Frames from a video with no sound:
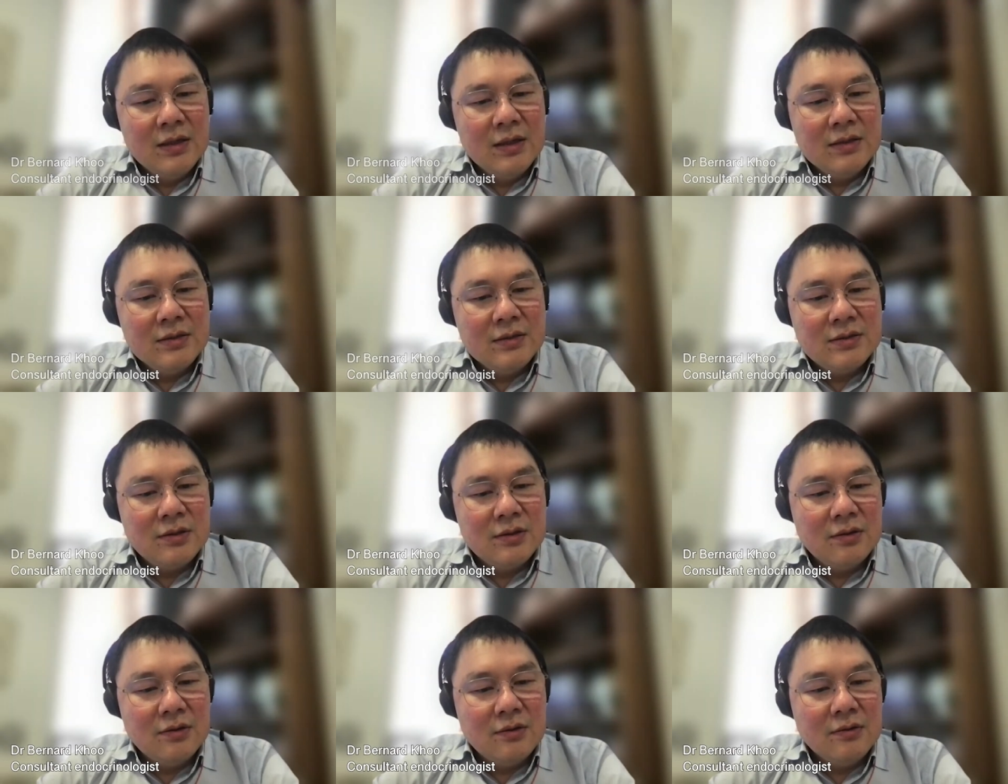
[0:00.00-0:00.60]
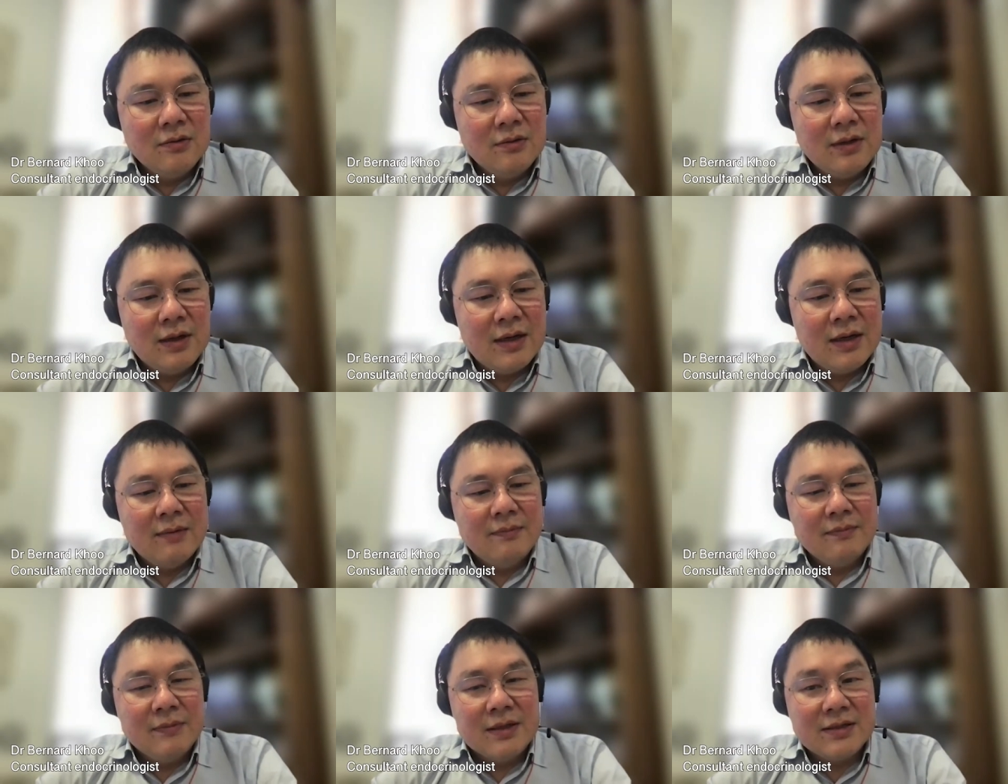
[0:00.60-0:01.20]
So,
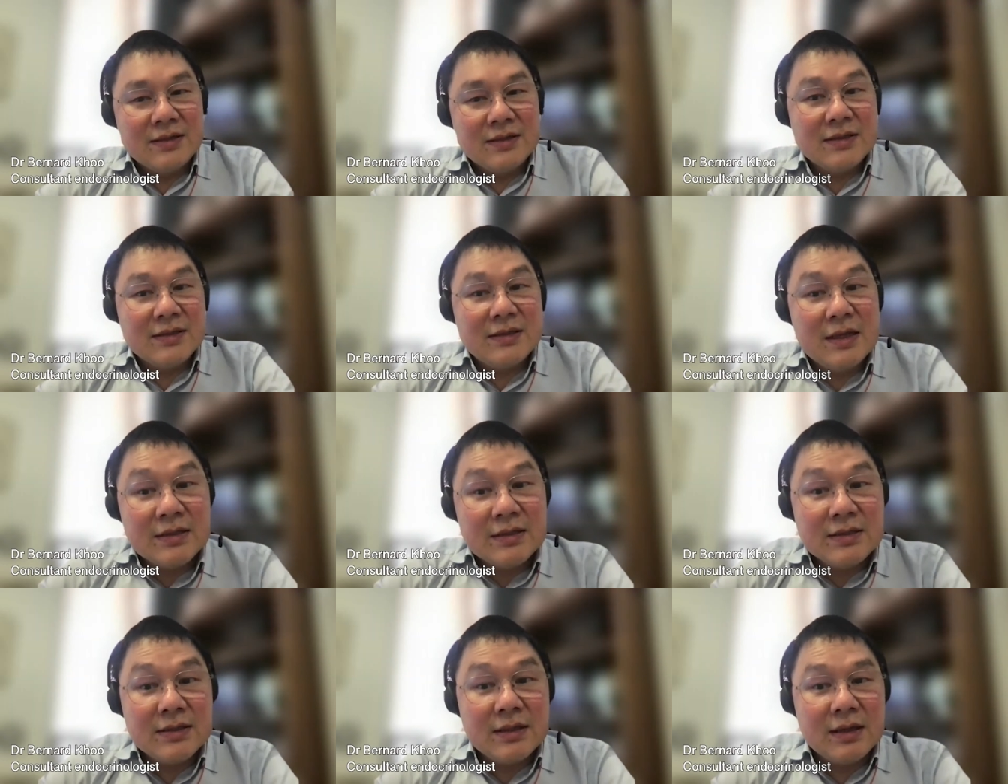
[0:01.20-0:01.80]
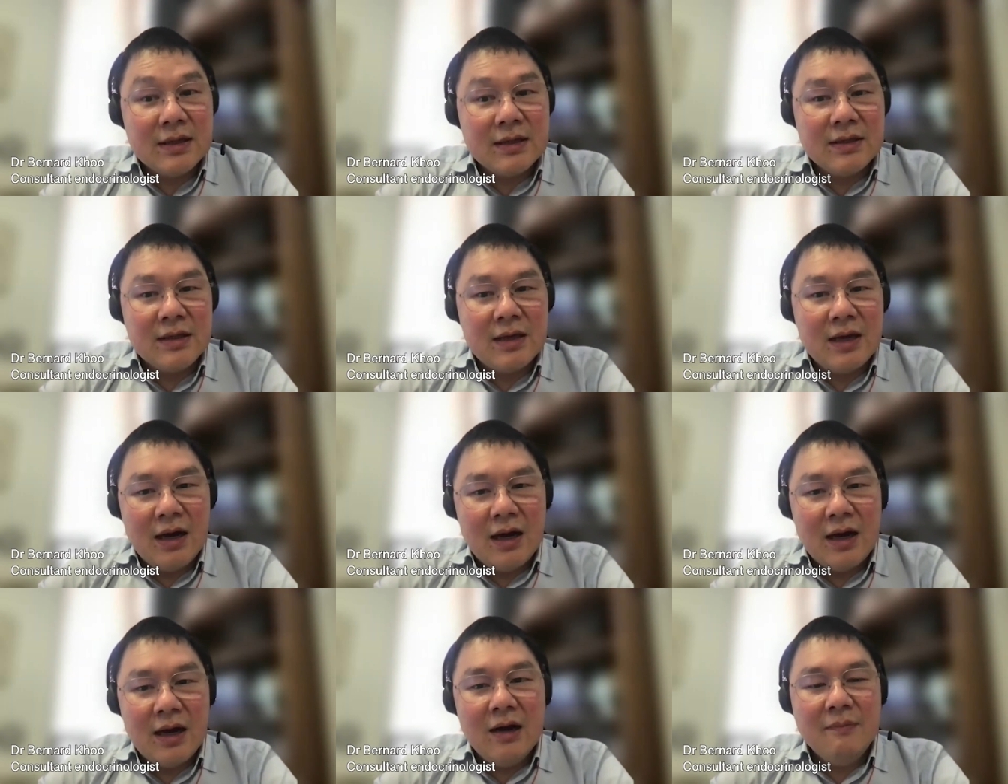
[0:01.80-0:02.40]
as I said, they
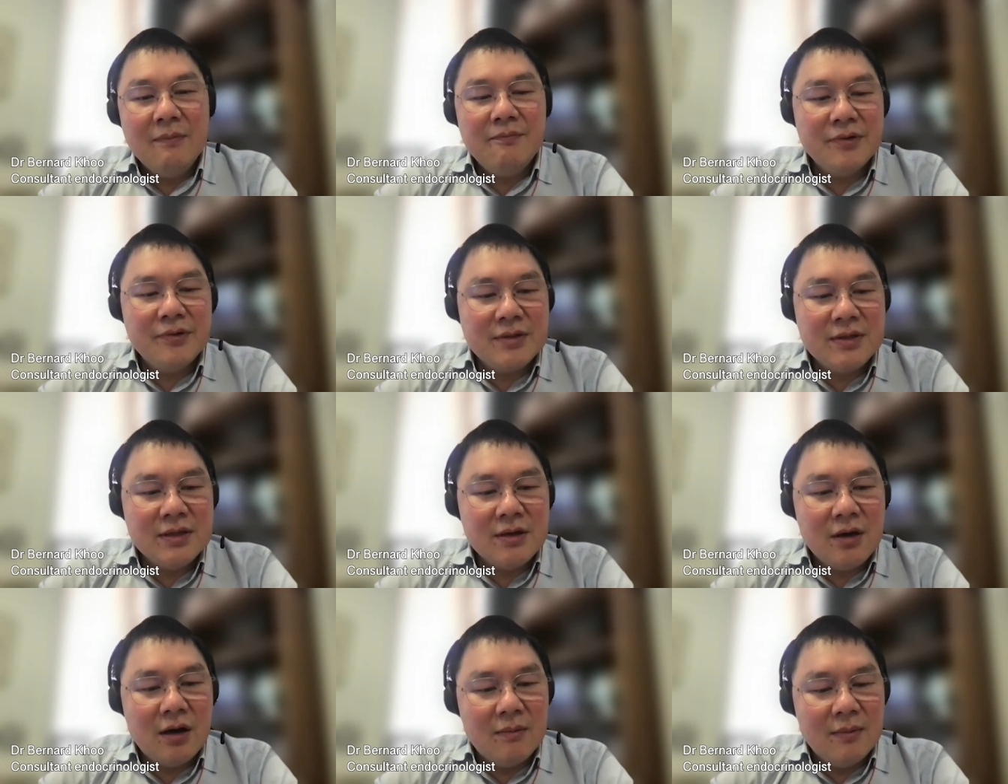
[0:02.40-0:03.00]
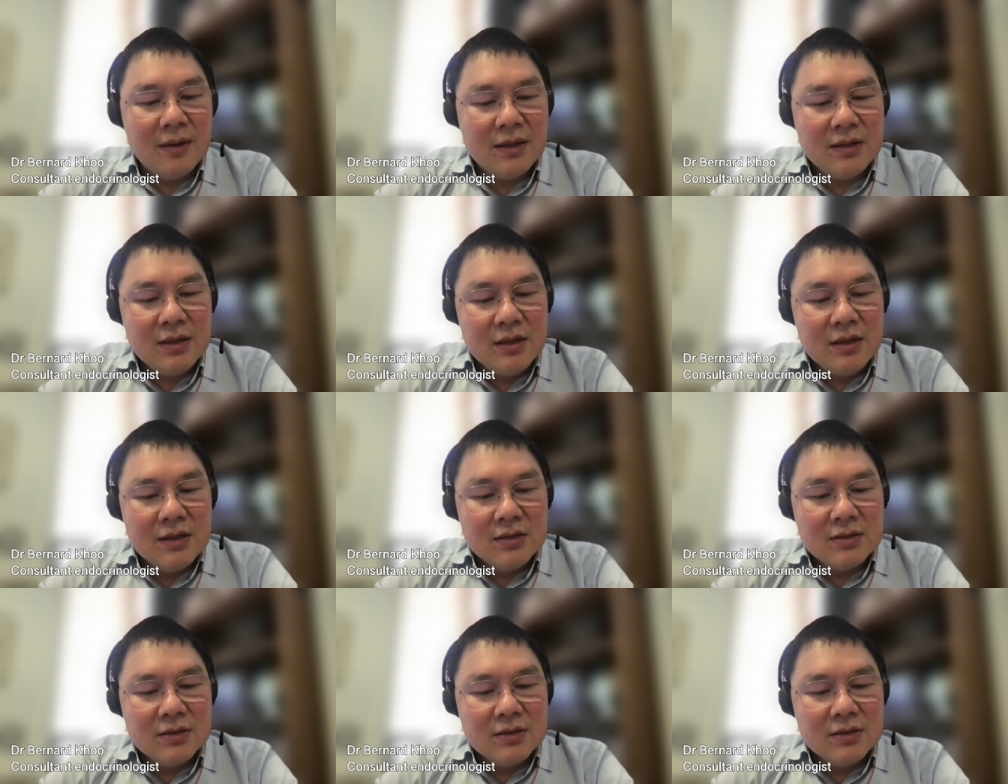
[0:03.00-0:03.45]
are pretty common.